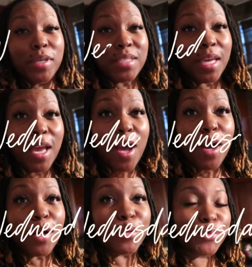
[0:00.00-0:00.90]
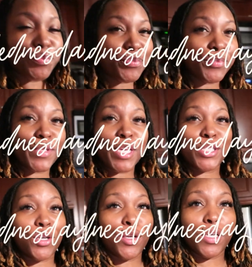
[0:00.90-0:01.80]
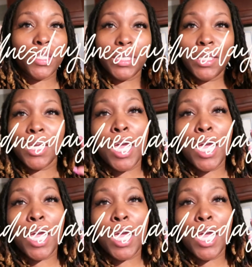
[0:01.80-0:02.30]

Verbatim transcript: Wednesday, y'all. It's early.